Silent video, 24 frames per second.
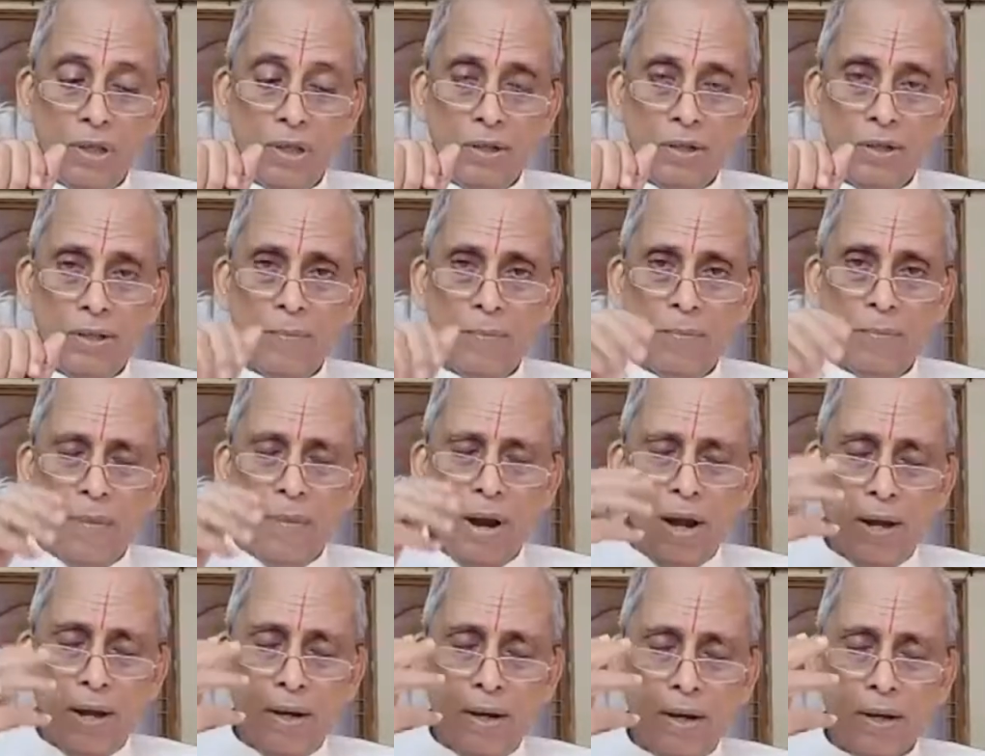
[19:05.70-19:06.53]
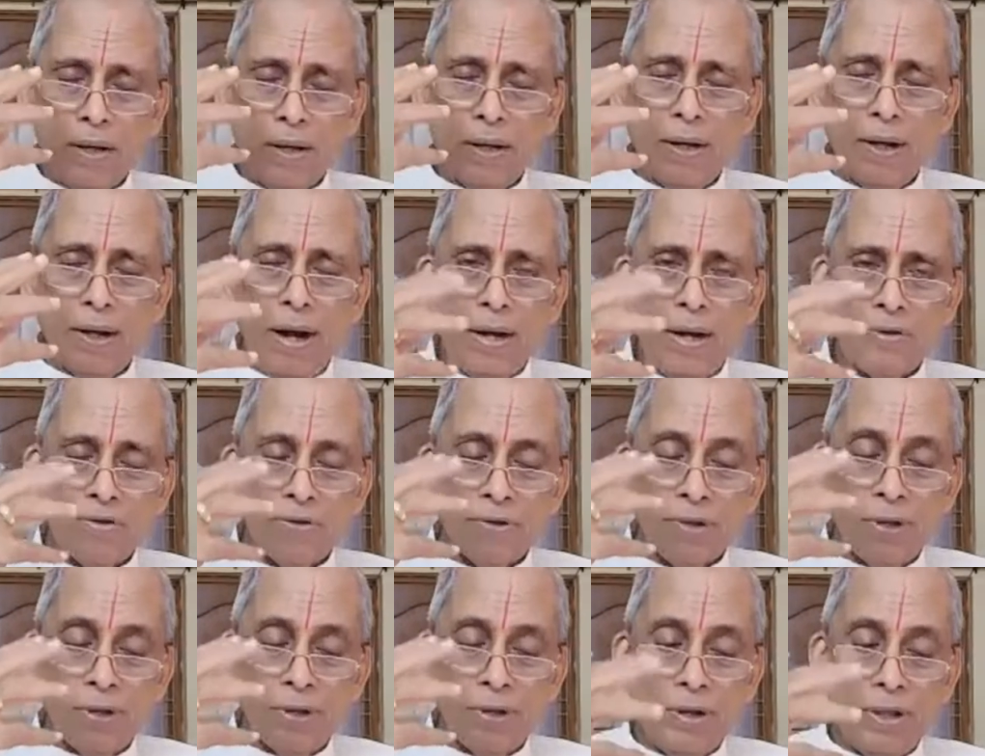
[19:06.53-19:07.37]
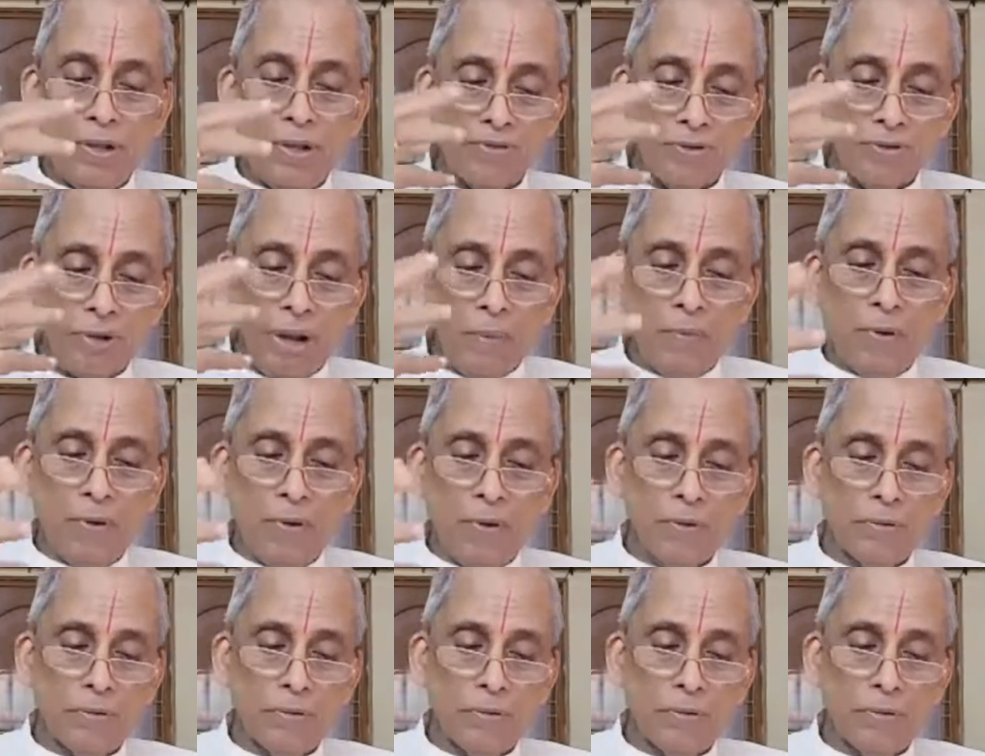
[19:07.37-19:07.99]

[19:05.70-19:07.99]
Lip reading: The mind gets disturbed